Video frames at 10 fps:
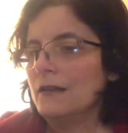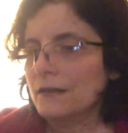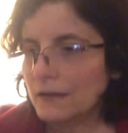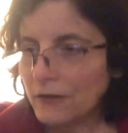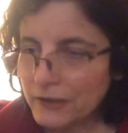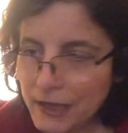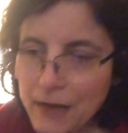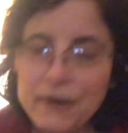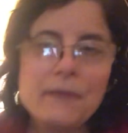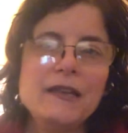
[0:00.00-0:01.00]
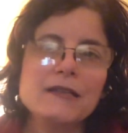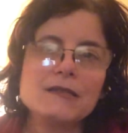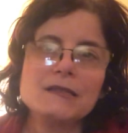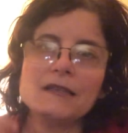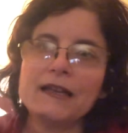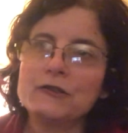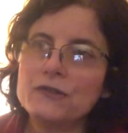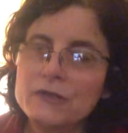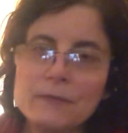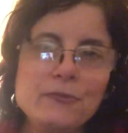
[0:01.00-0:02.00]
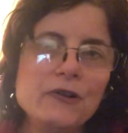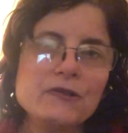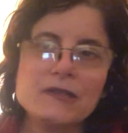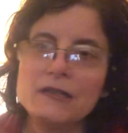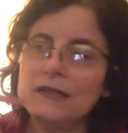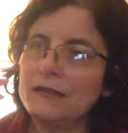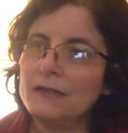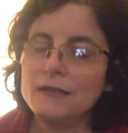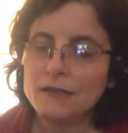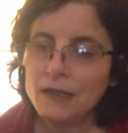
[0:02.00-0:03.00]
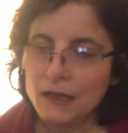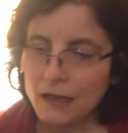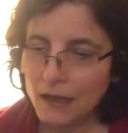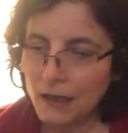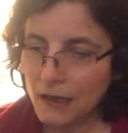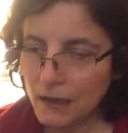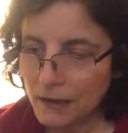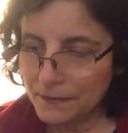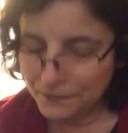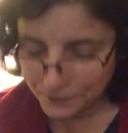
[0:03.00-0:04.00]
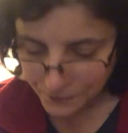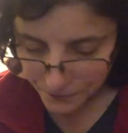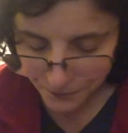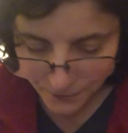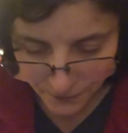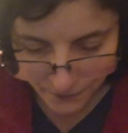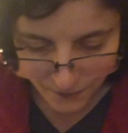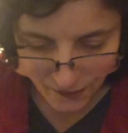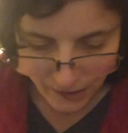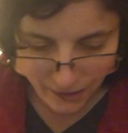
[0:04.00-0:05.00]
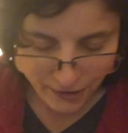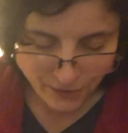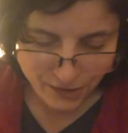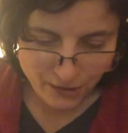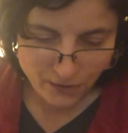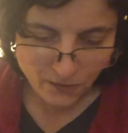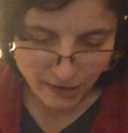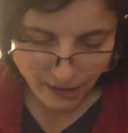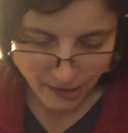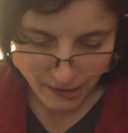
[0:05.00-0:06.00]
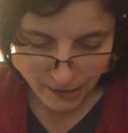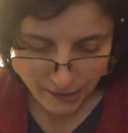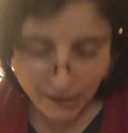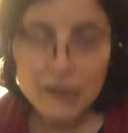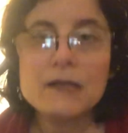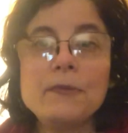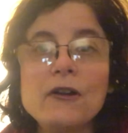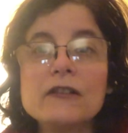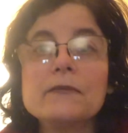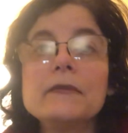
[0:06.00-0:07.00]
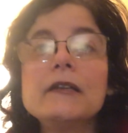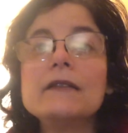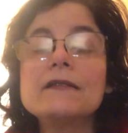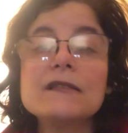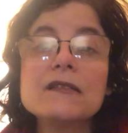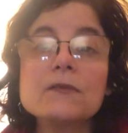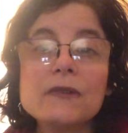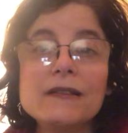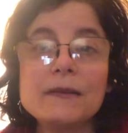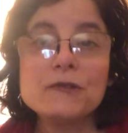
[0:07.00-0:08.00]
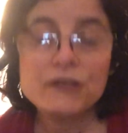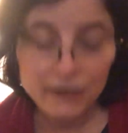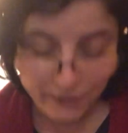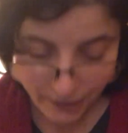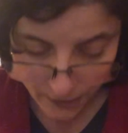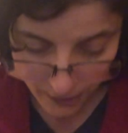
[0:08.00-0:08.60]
gone to Abraham Hicks lectures in person, and you know, so this is a part of me, and this is what I'm sharing.